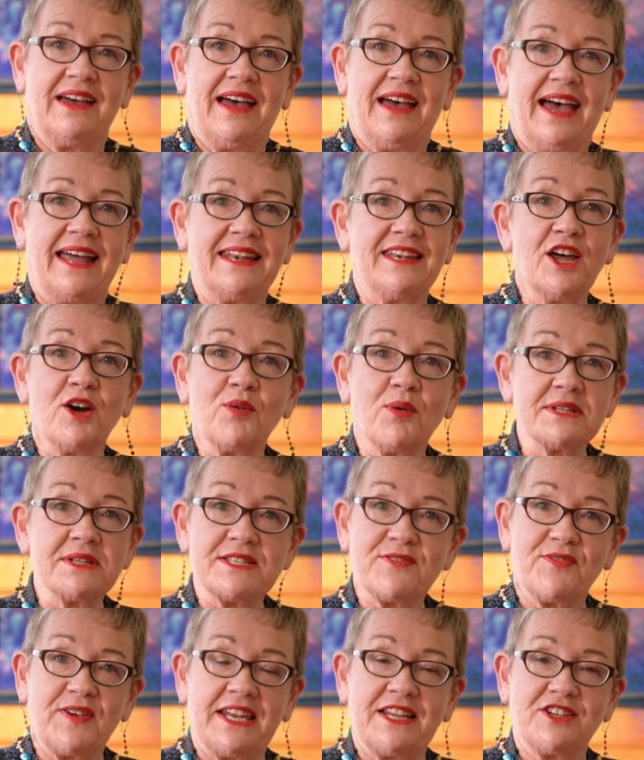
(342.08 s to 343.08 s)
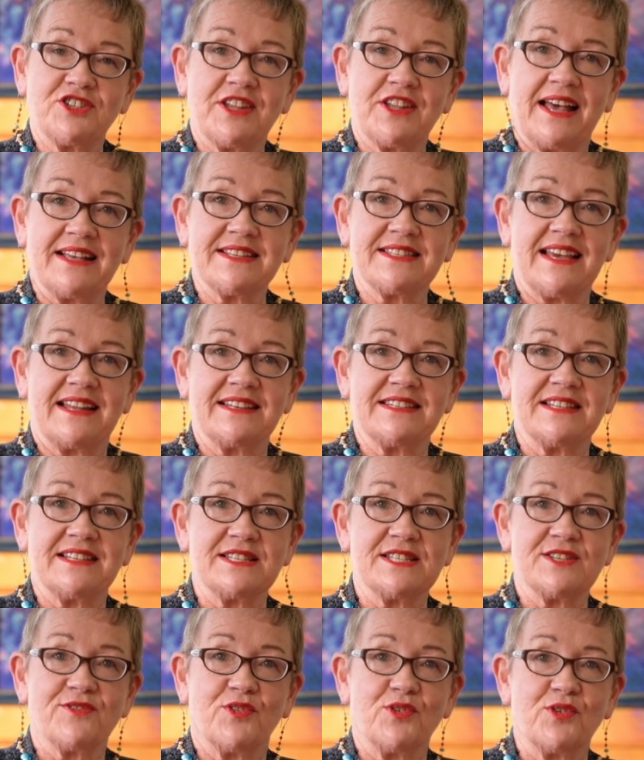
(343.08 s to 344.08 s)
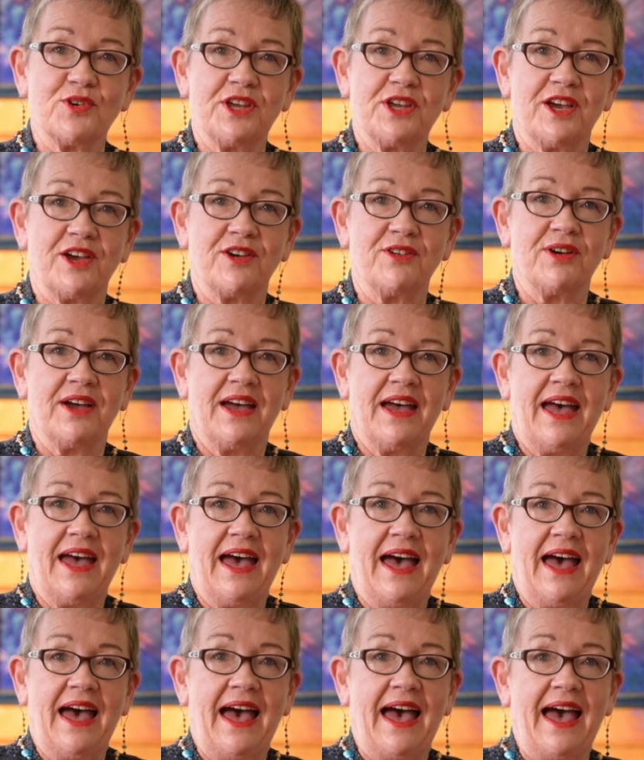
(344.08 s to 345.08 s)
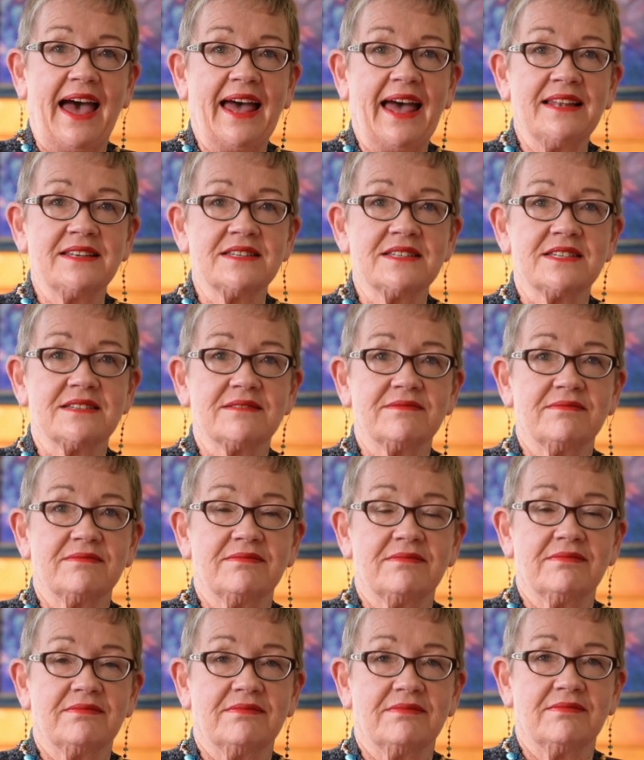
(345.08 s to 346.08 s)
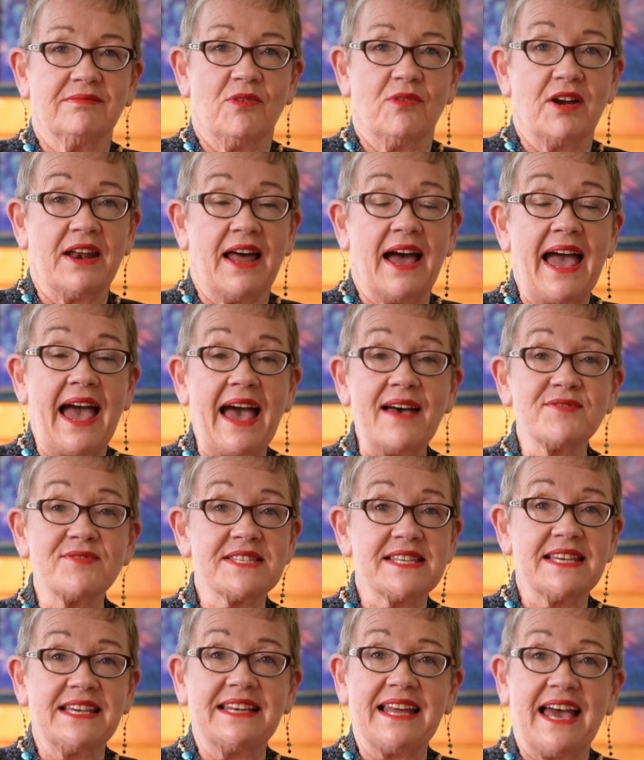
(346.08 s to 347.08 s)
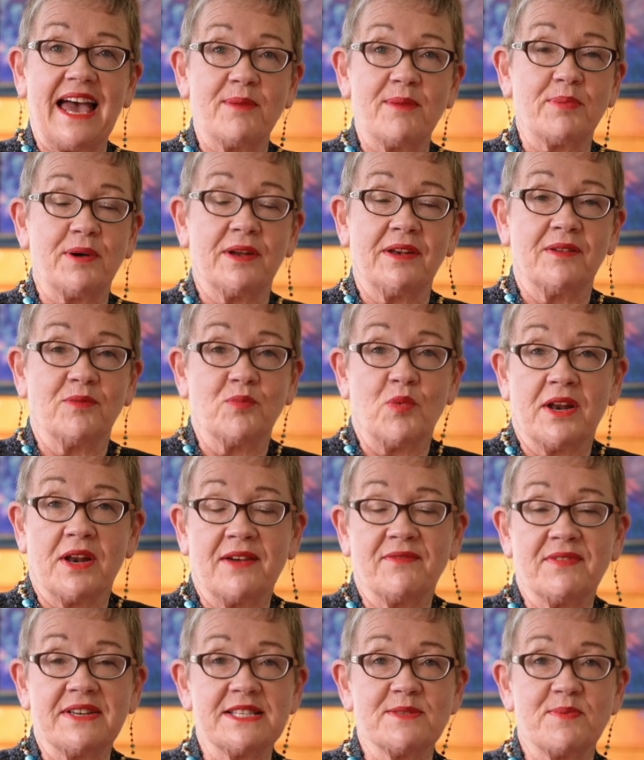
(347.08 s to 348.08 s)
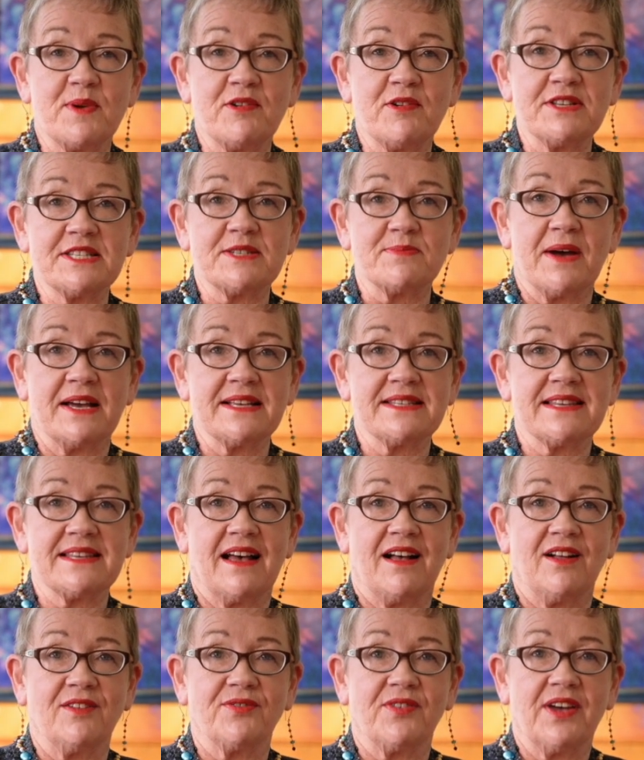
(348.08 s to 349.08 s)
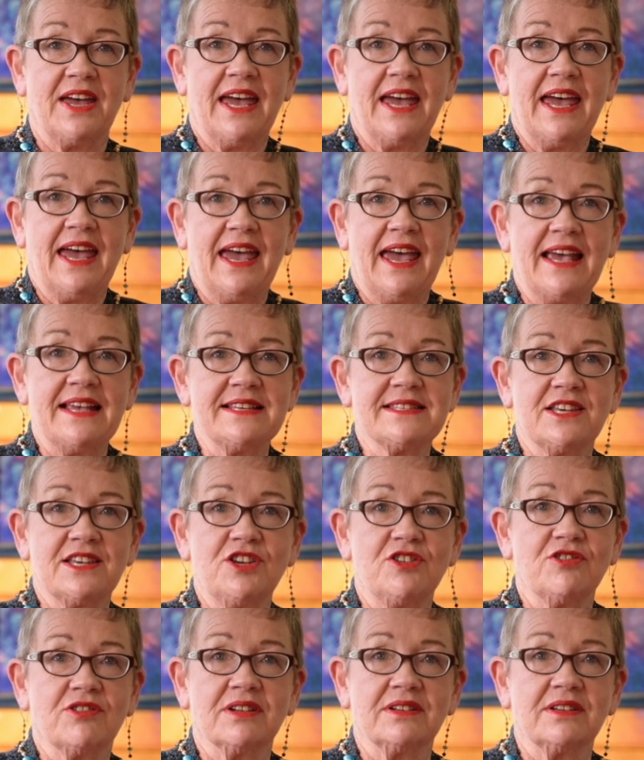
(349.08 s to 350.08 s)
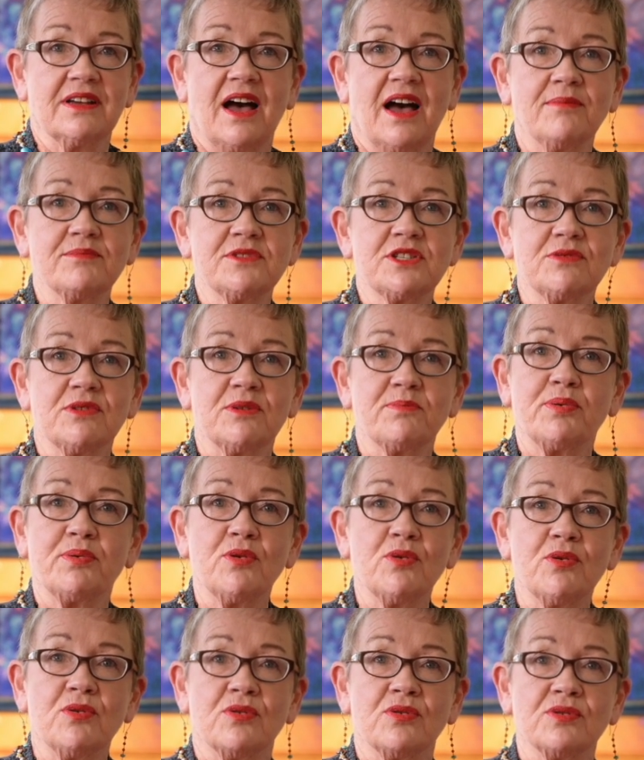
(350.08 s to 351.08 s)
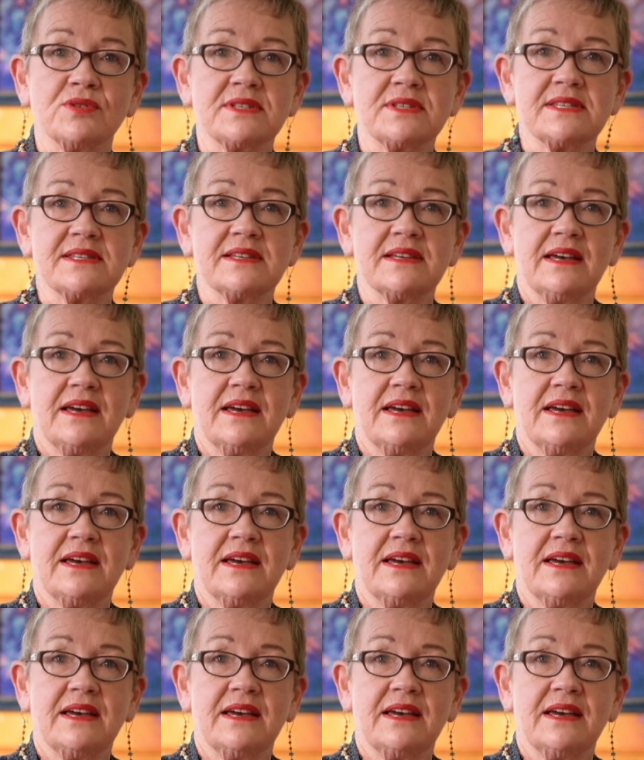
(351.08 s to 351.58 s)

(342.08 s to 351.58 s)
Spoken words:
and no one's finished that sentence for you. And what I have seen happen and what I've experienced myself is that you can come to a pause